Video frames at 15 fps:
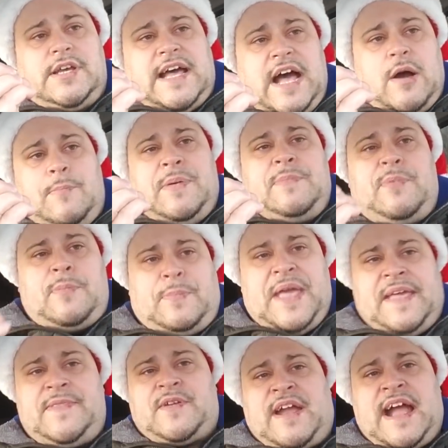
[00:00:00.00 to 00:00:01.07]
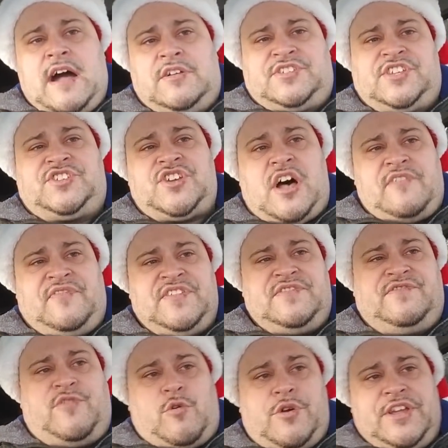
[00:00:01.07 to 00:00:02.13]
how people paid their houses off in
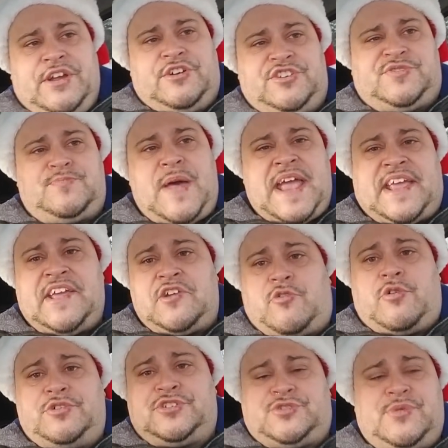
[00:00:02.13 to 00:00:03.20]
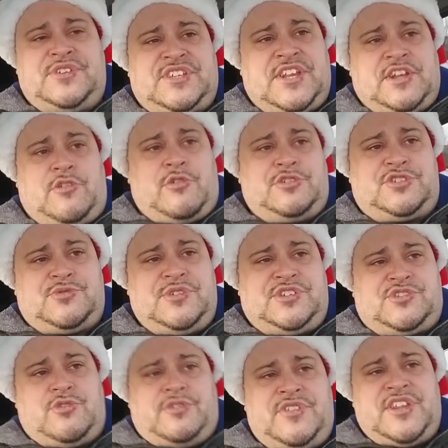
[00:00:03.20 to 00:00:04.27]
4 years, bagging groceries at a grocery
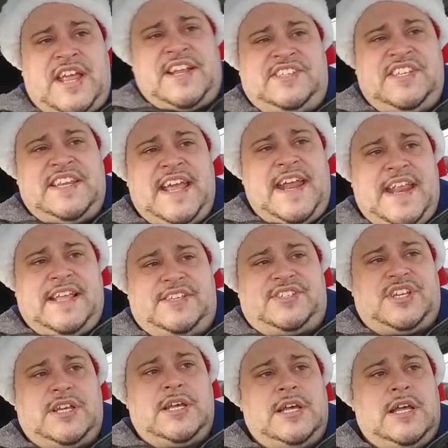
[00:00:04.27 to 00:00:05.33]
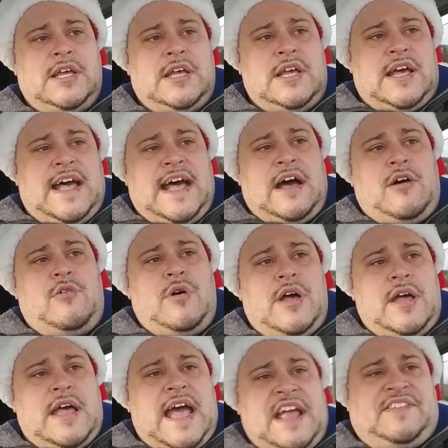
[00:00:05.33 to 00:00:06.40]
store in the 1980s. How
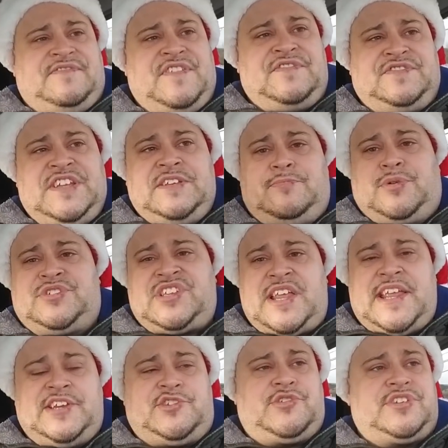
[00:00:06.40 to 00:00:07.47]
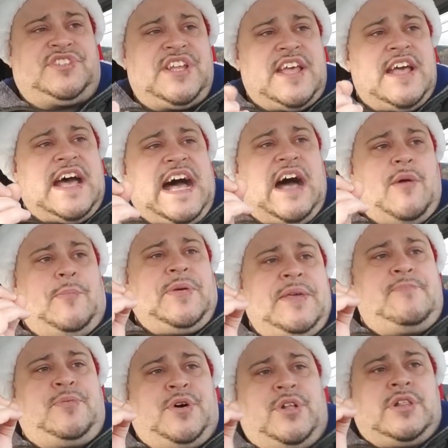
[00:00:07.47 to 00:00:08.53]
at 15% interest, how
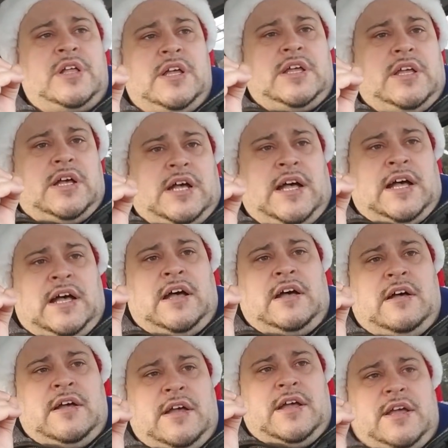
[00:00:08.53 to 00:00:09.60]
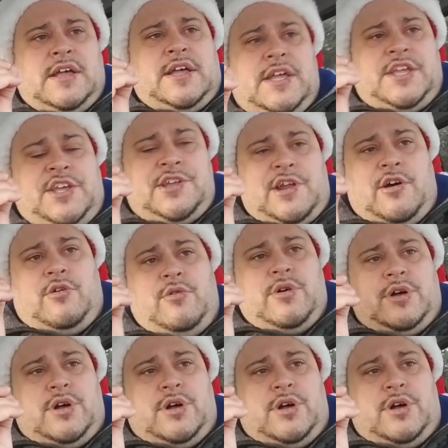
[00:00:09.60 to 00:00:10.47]
people, you know,